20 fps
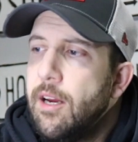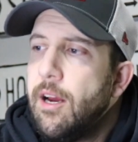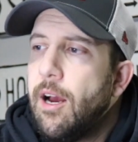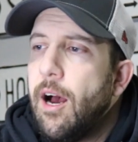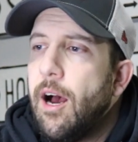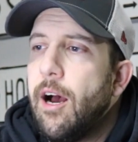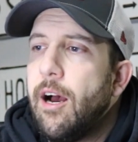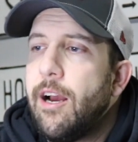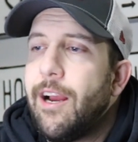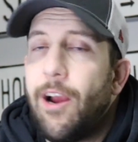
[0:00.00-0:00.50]

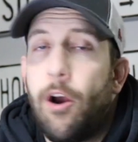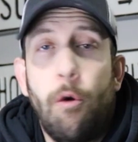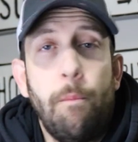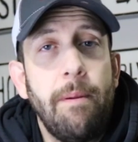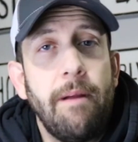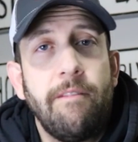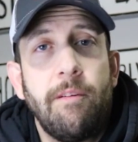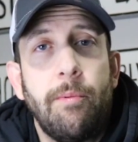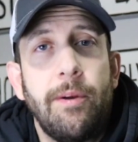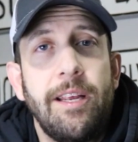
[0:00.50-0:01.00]
I hope
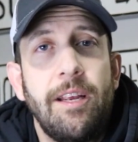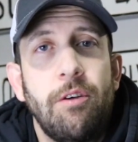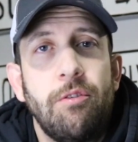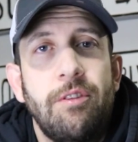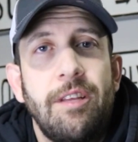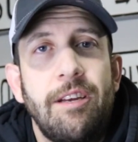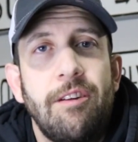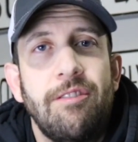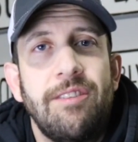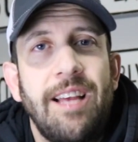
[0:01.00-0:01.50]
everybody out
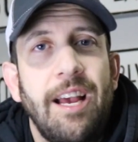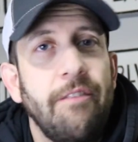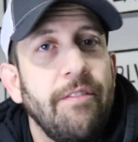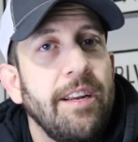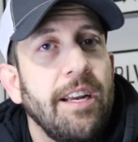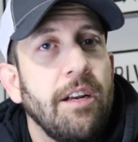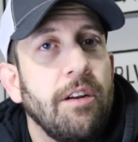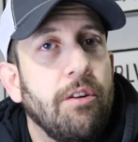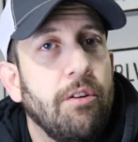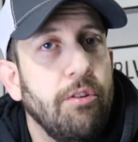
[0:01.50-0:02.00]
there is
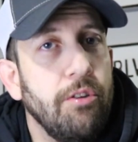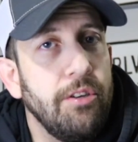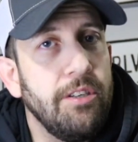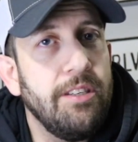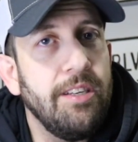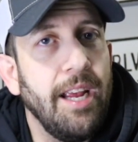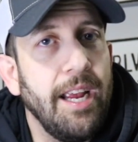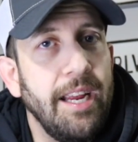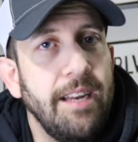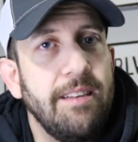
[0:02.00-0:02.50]
having a good
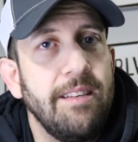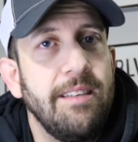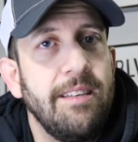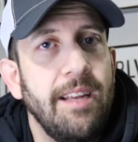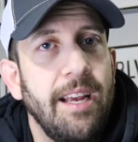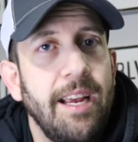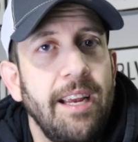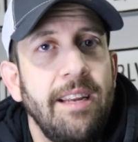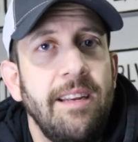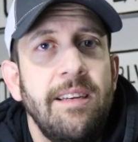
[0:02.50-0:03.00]
day
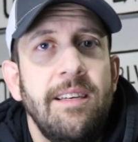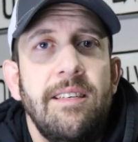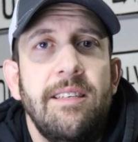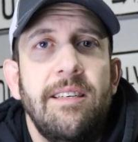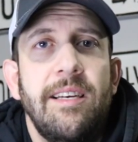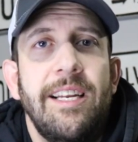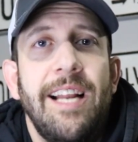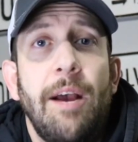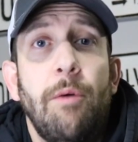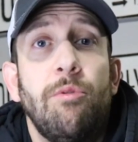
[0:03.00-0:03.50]
today,
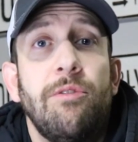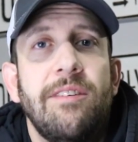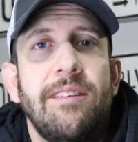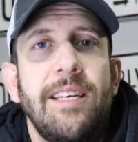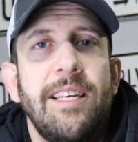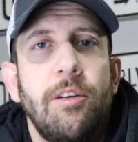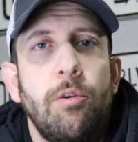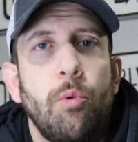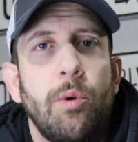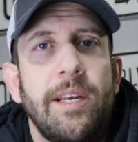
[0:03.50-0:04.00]
and I will
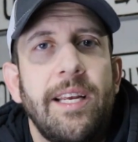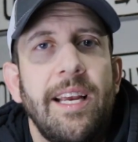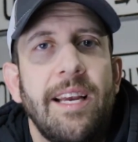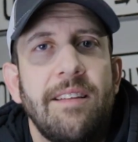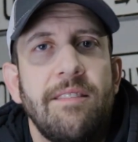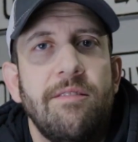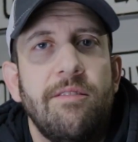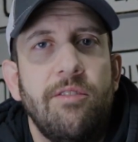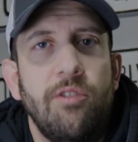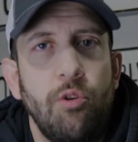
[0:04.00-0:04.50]
see you
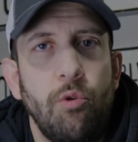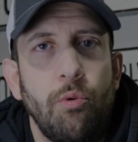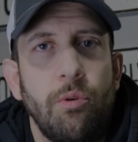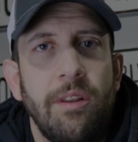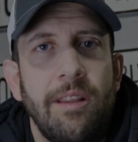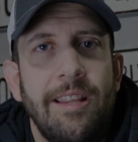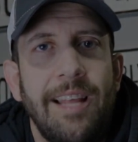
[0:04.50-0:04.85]
again soon.